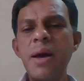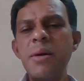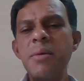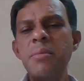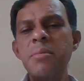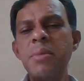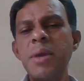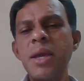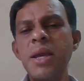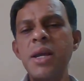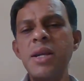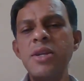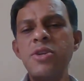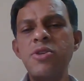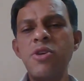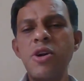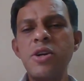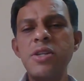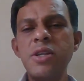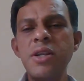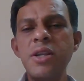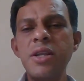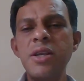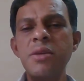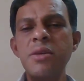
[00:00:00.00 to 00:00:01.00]
Being a
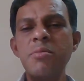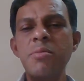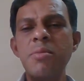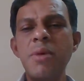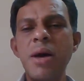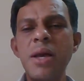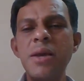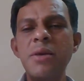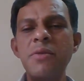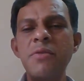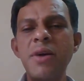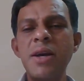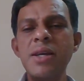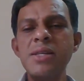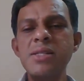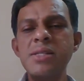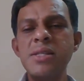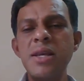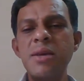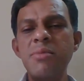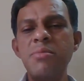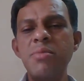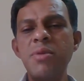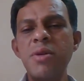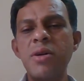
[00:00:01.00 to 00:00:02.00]
doctor, if I
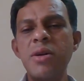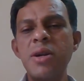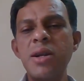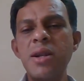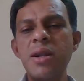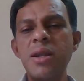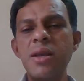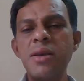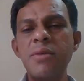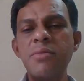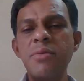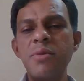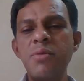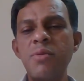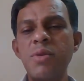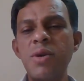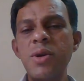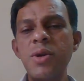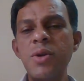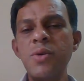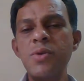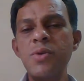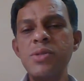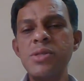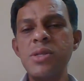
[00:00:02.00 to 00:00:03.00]
say bluntly, if you
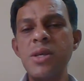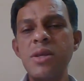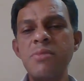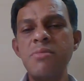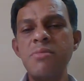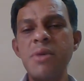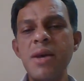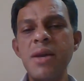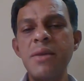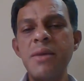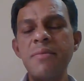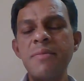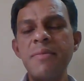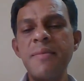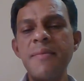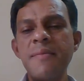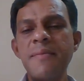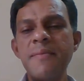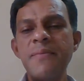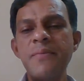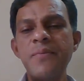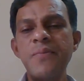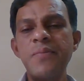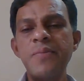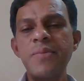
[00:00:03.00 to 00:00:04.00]
want to survive,
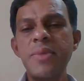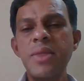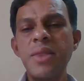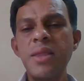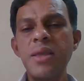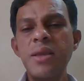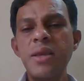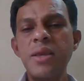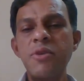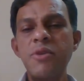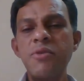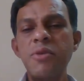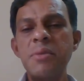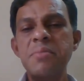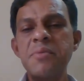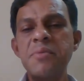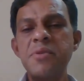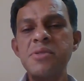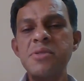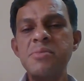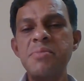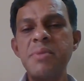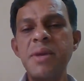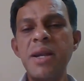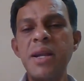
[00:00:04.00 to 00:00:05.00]
you have
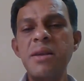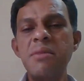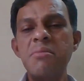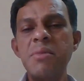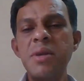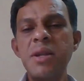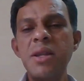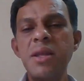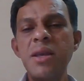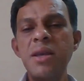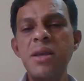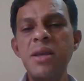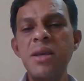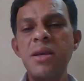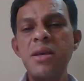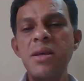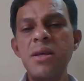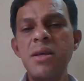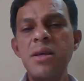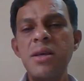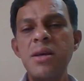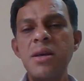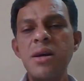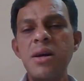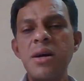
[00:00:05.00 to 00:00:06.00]
to spend money,
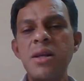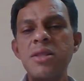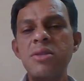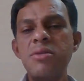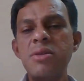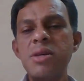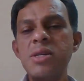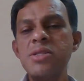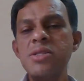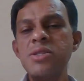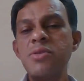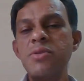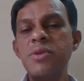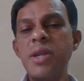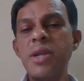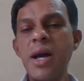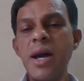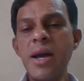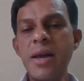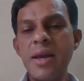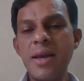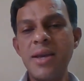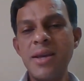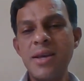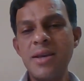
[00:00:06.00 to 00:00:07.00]
otherwise you
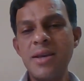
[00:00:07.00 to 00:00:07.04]
die.